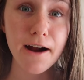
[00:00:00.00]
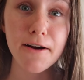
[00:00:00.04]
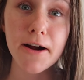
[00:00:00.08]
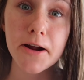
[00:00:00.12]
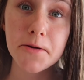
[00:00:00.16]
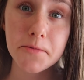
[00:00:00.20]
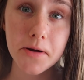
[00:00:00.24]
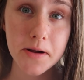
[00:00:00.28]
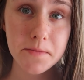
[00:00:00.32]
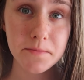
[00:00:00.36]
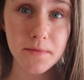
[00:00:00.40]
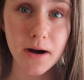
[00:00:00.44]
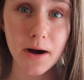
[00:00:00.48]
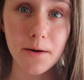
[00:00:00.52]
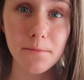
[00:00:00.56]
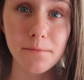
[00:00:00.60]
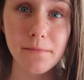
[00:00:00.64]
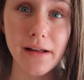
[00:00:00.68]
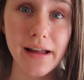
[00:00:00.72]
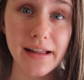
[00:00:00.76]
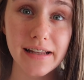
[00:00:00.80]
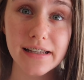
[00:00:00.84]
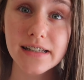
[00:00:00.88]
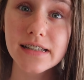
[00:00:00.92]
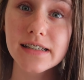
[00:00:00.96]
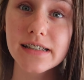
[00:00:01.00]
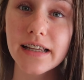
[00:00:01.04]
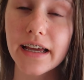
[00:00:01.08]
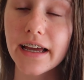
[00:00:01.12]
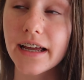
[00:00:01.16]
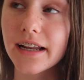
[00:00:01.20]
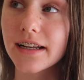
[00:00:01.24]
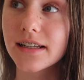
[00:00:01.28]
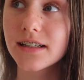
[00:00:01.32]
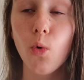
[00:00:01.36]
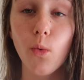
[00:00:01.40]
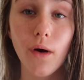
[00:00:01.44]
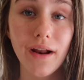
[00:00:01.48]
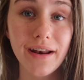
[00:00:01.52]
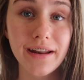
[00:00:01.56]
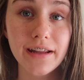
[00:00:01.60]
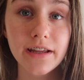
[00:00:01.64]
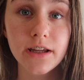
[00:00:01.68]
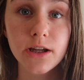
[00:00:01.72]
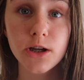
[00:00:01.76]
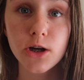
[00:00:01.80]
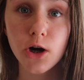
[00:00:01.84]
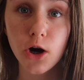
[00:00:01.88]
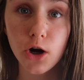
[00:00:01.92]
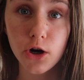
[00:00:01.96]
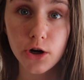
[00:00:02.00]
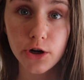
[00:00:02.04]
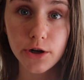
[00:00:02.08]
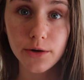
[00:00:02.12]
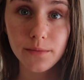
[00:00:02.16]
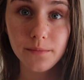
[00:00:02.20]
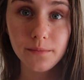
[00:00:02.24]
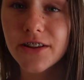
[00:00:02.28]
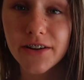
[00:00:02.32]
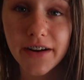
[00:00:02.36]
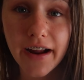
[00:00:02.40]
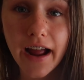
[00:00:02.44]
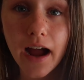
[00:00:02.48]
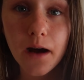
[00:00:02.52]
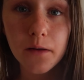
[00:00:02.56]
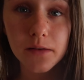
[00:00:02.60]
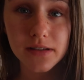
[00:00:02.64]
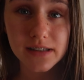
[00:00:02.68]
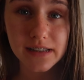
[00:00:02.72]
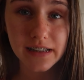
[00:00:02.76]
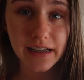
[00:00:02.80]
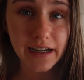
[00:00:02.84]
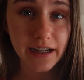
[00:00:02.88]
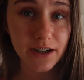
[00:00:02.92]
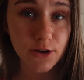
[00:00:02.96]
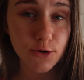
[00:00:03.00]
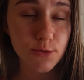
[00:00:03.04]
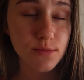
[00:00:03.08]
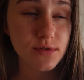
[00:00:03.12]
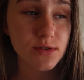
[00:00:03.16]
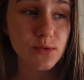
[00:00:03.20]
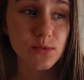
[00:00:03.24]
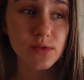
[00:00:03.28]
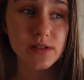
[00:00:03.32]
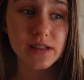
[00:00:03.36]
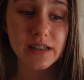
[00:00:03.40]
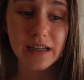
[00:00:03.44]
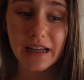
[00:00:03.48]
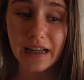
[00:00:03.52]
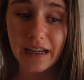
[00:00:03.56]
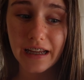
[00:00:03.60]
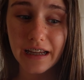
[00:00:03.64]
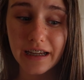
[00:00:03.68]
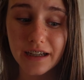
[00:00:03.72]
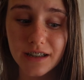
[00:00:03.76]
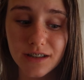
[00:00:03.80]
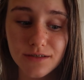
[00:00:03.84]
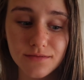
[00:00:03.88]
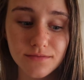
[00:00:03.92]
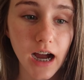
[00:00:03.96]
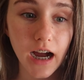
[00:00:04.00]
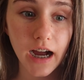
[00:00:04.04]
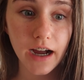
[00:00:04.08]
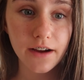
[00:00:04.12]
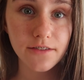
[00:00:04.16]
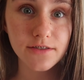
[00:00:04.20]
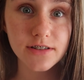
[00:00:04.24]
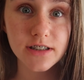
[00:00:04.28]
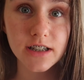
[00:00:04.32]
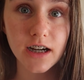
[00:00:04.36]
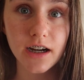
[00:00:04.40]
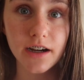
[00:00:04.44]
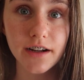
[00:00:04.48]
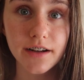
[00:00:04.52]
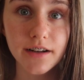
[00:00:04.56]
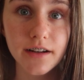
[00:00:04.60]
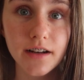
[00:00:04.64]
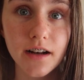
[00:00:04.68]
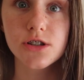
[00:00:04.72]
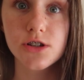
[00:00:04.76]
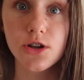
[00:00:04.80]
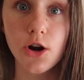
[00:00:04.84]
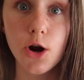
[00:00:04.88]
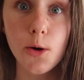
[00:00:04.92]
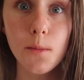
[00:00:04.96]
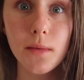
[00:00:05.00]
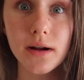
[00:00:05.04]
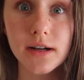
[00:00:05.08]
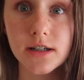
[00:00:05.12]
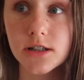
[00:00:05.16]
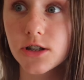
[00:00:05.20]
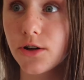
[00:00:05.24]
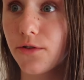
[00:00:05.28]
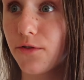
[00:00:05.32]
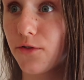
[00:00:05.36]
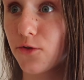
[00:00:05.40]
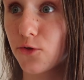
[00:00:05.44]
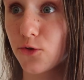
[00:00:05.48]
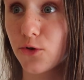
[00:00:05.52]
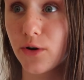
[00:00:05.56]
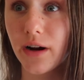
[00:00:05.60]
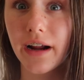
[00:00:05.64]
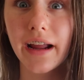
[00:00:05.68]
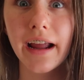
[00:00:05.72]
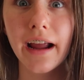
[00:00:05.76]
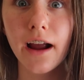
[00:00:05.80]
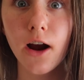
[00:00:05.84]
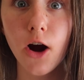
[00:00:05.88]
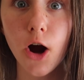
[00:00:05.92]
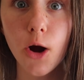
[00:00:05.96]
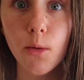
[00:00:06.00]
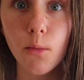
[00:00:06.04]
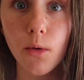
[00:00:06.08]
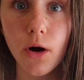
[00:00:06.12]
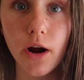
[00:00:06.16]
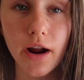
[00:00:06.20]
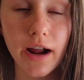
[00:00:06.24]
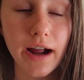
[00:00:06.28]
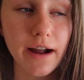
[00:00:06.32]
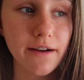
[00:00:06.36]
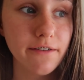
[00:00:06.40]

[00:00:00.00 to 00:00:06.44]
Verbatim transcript: I rang my mum and said, when are you home? Three hours later, I'm still sitting here. I've done so much freaking homework.